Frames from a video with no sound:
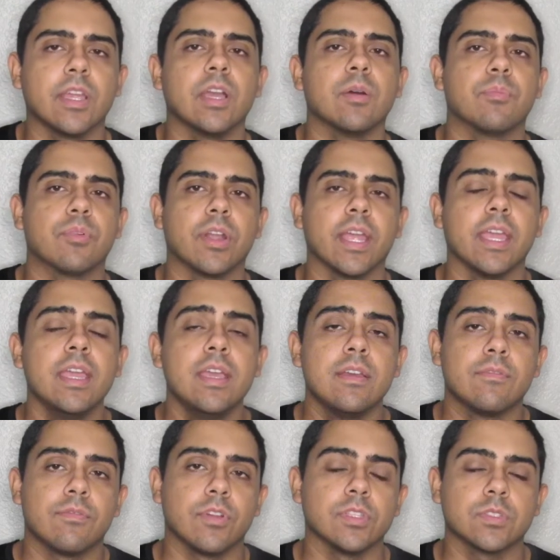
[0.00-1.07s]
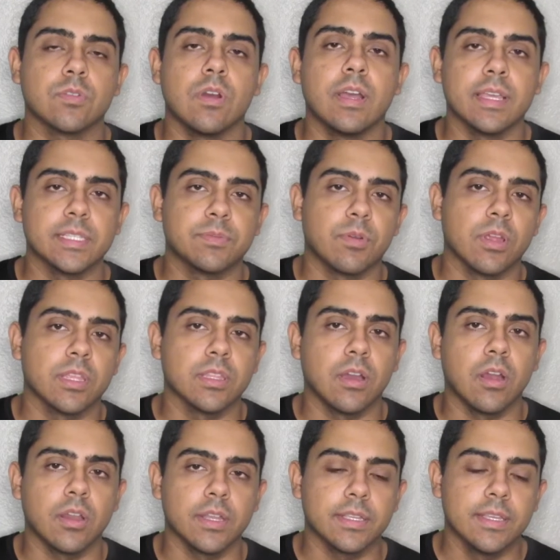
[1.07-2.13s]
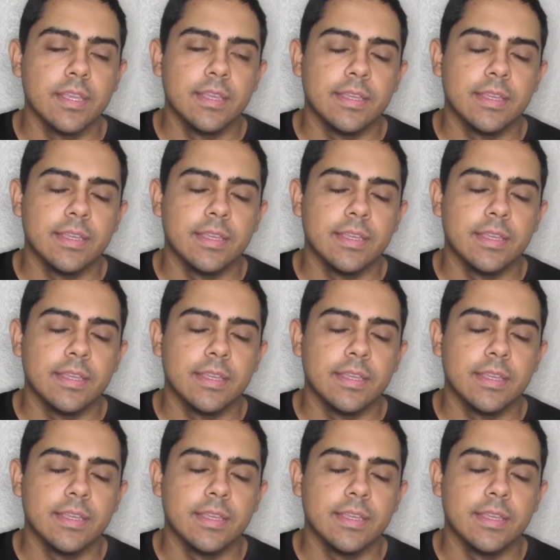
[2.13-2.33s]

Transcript: upright. Front squat is probably the hardest.